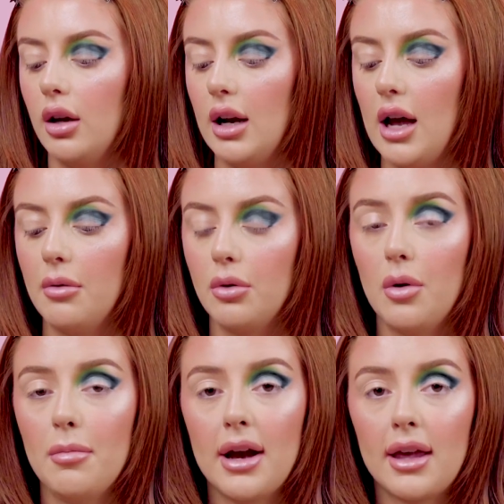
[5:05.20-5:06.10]
And now I'm
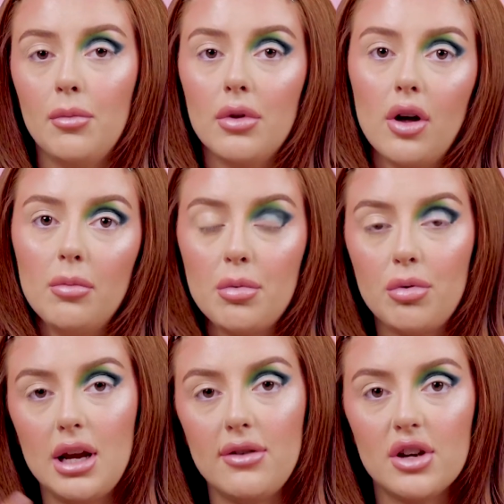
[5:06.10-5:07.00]
going back in with all my
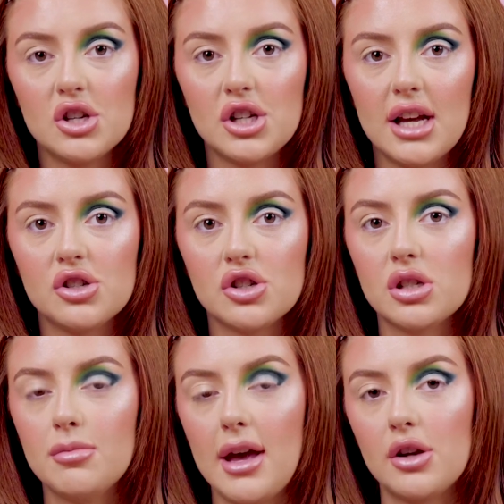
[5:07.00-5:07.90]
previous shades just
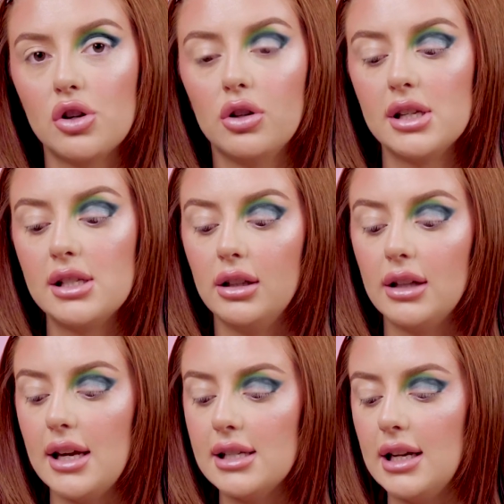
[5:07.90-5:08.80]
to make sure they're still
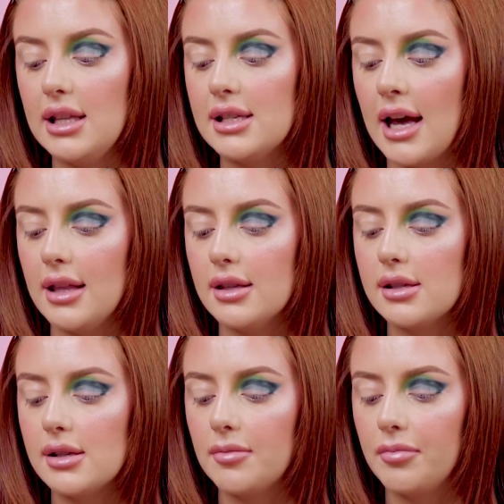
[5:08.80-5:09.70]
nice and
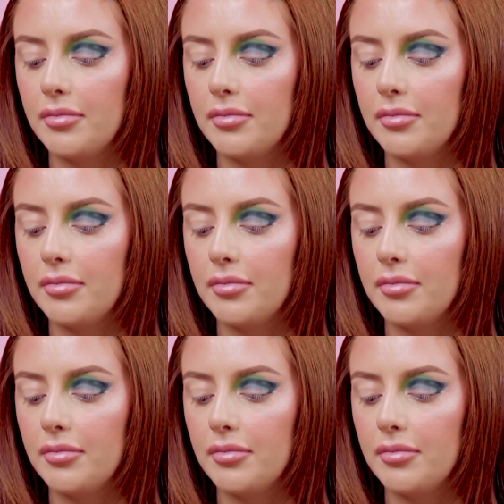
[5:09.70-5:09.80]
intense.